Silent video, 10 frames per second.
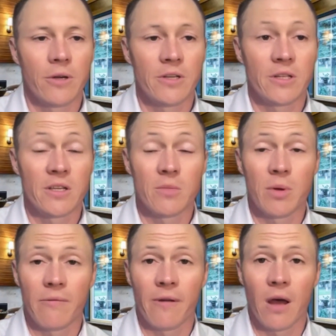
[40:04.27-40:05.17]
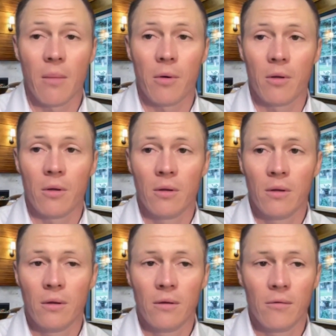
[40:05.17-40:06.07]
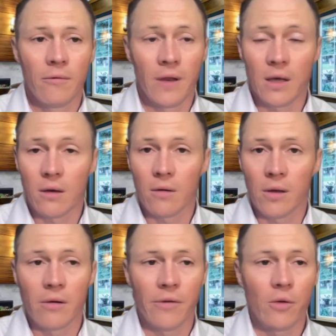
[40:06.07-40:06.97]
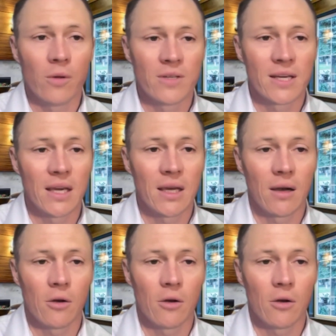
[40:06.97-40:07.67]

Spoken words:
Teresa, this has been a phenomenal video interview once again,